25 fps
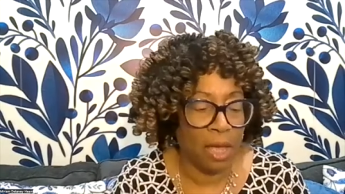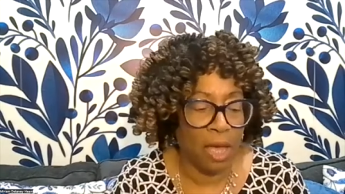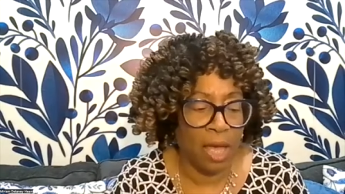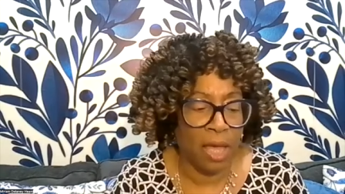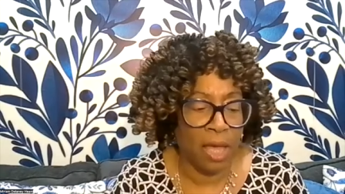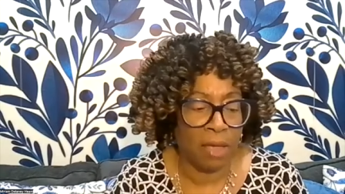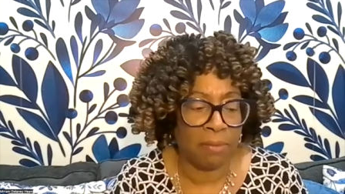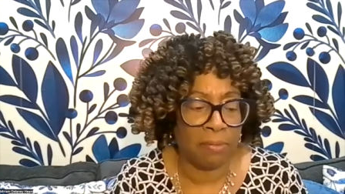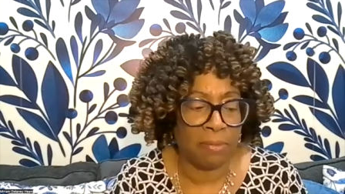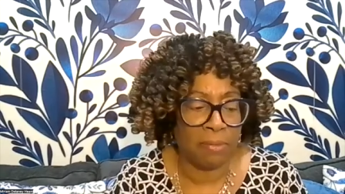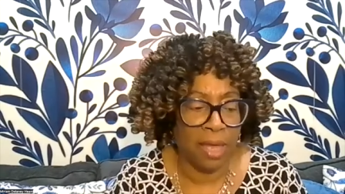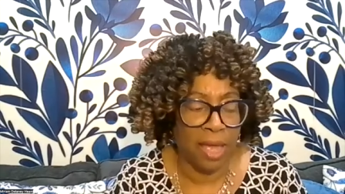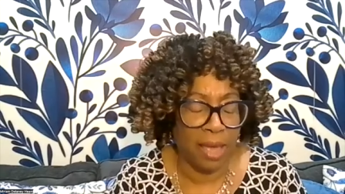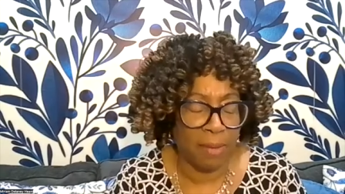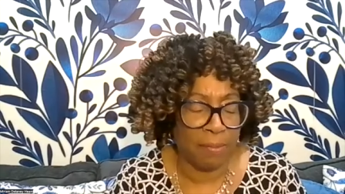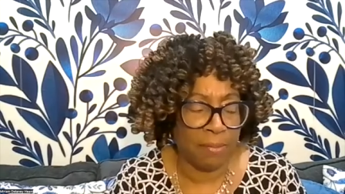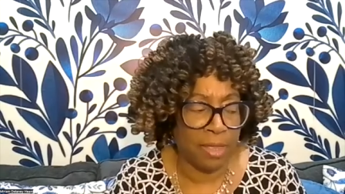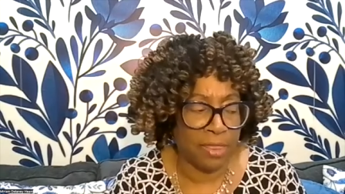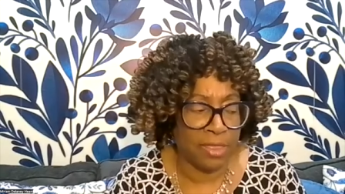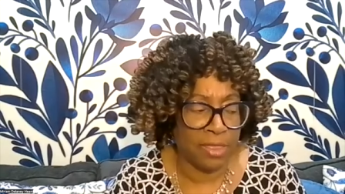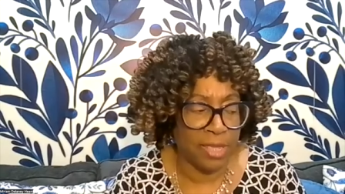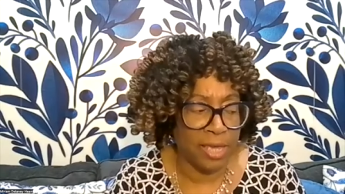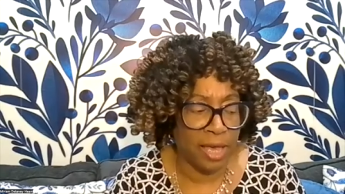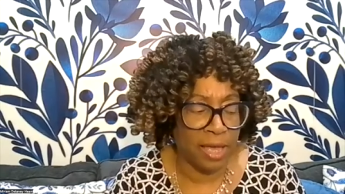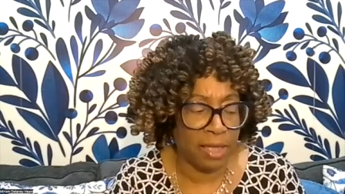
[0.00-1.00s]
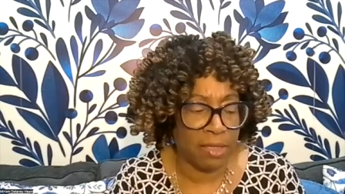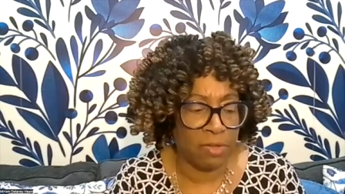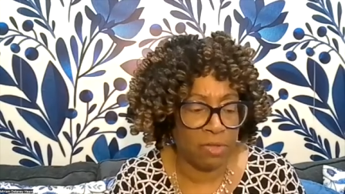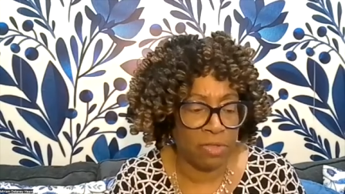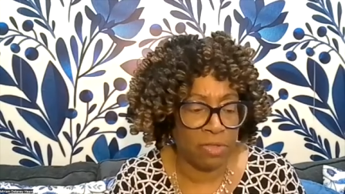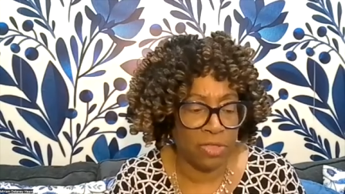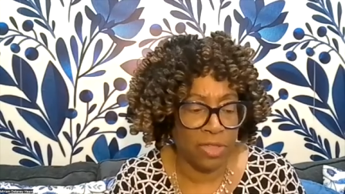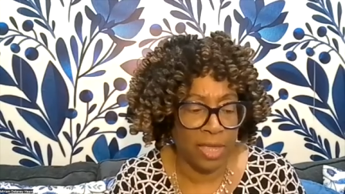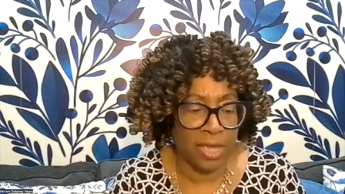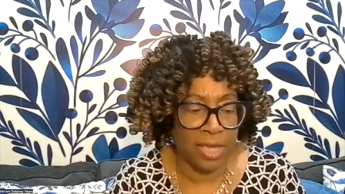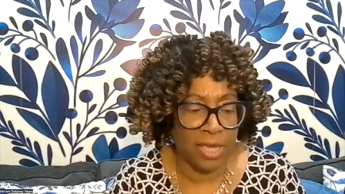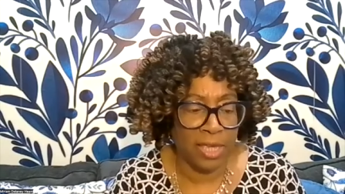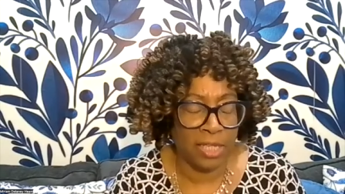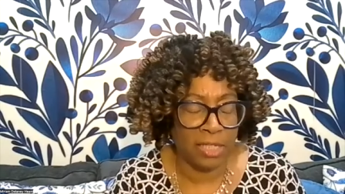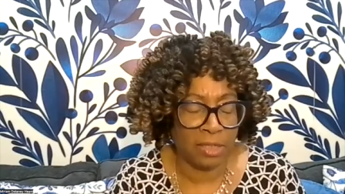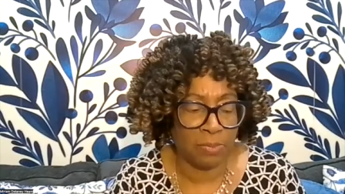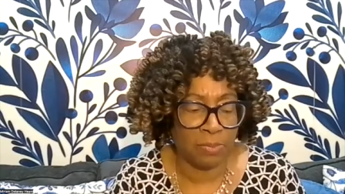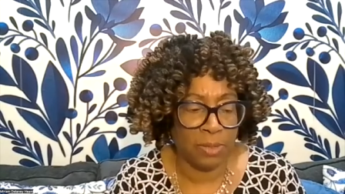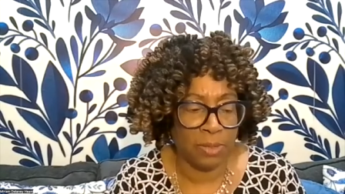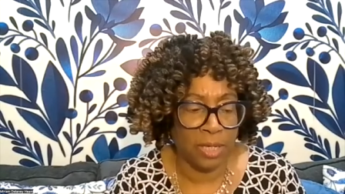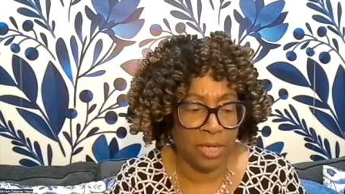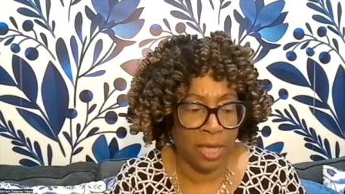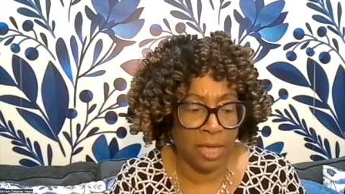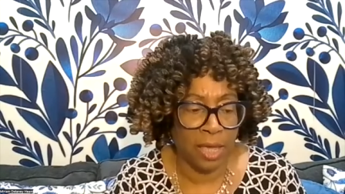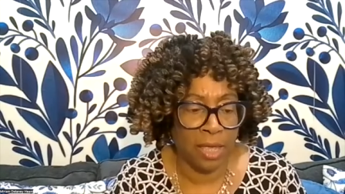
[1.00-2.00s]
Um, but the other thing is
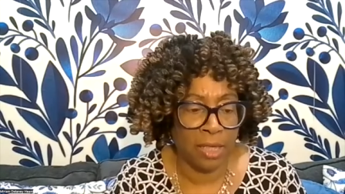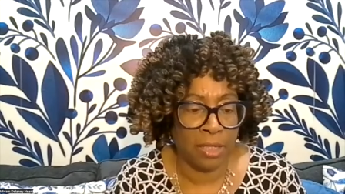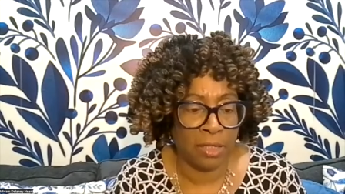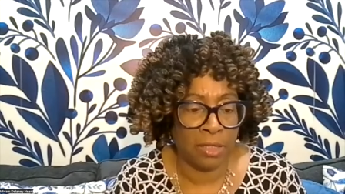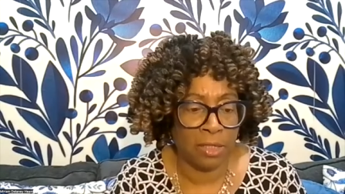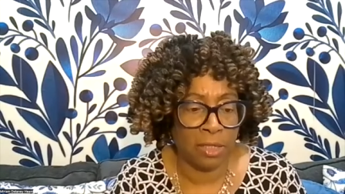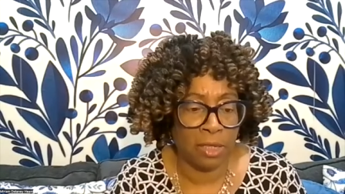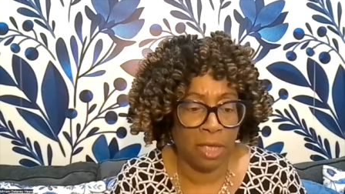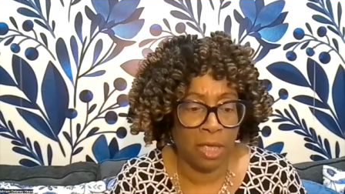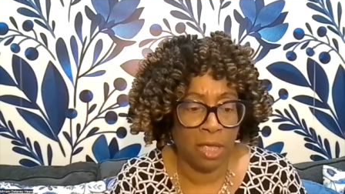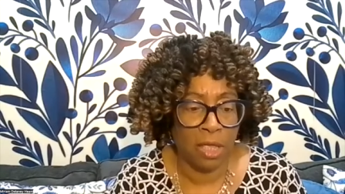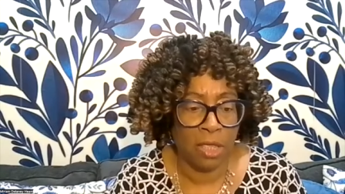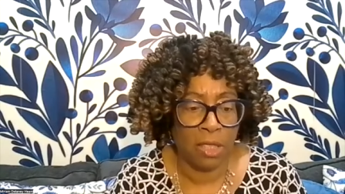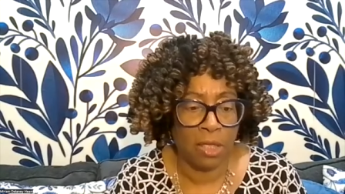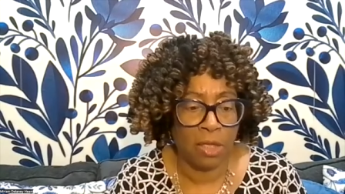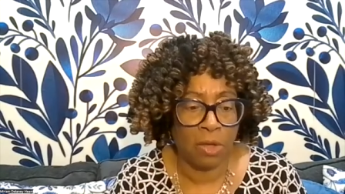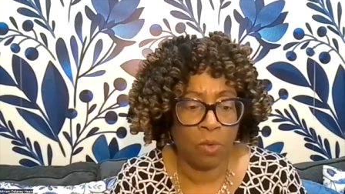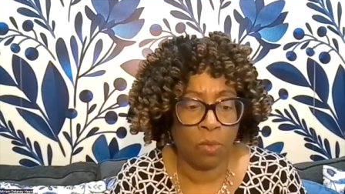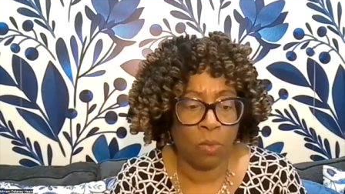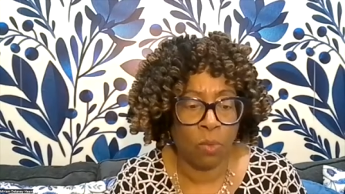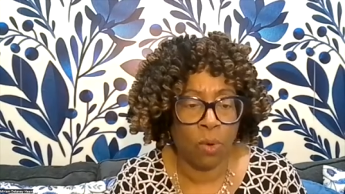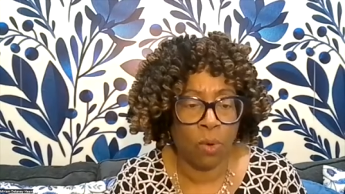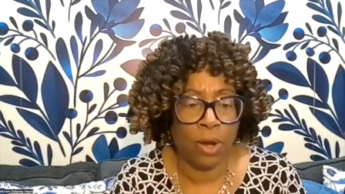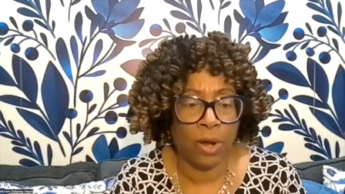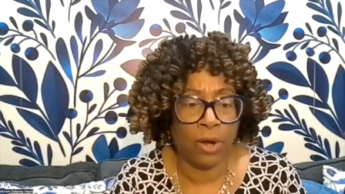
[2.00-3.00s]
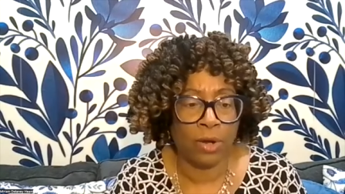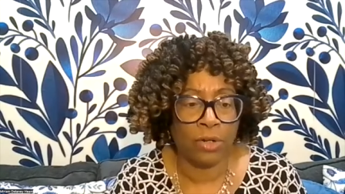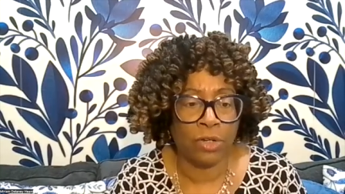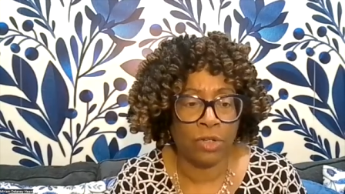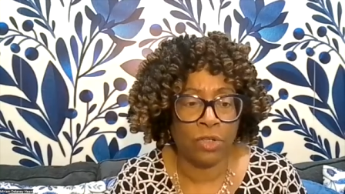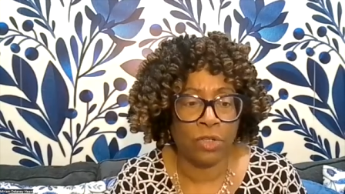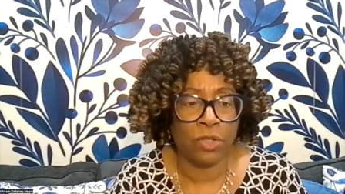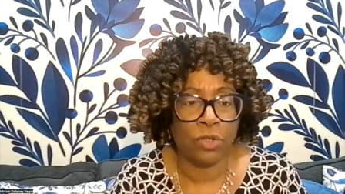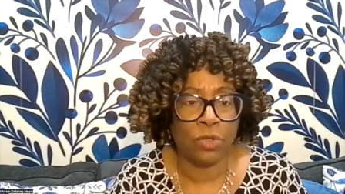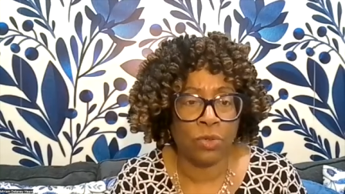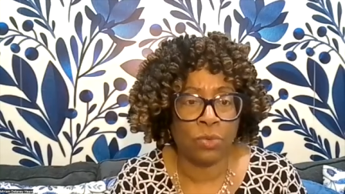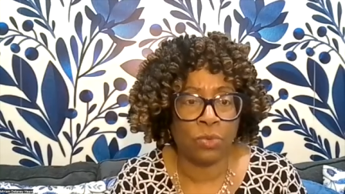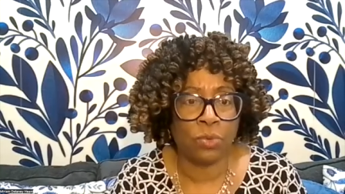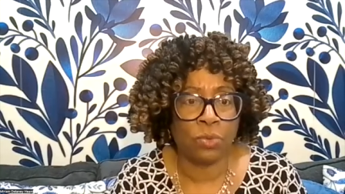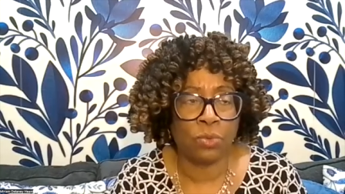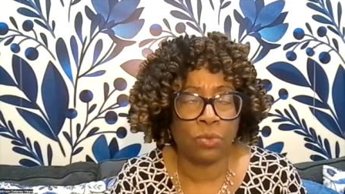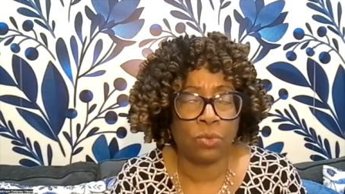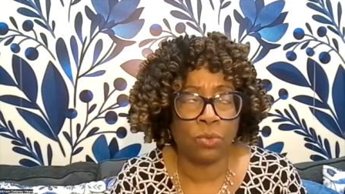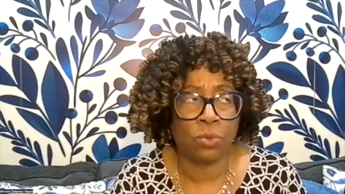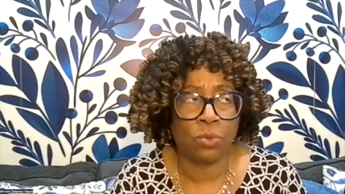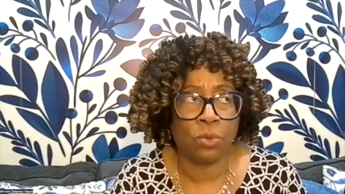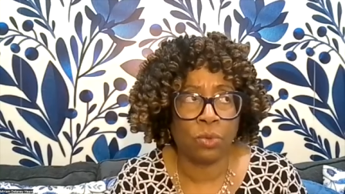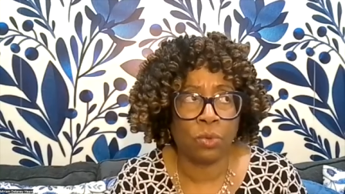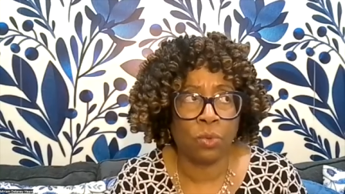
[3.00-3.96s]
because where do you,